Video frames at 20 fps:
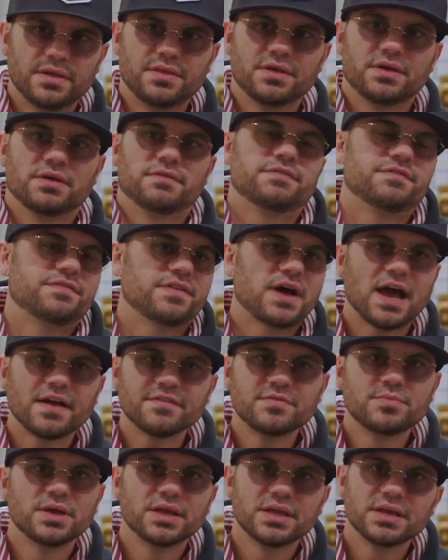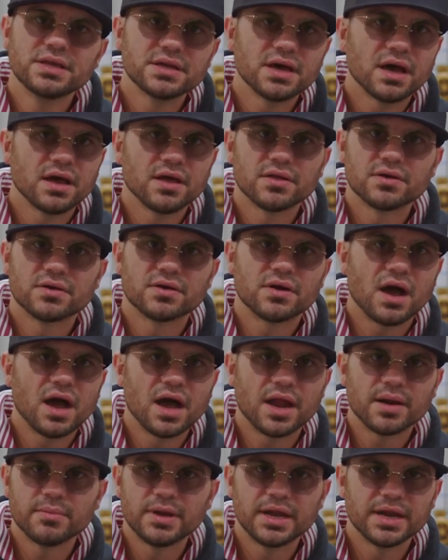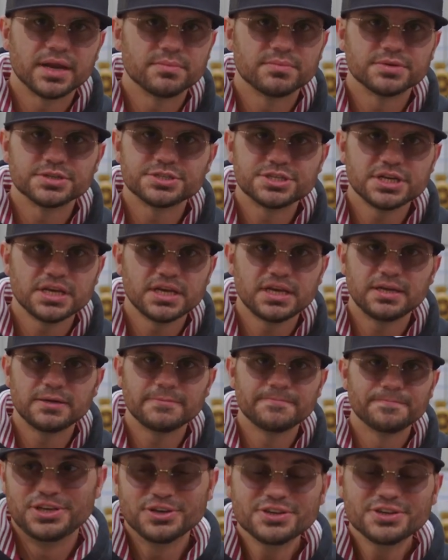the five million dollar automated machine,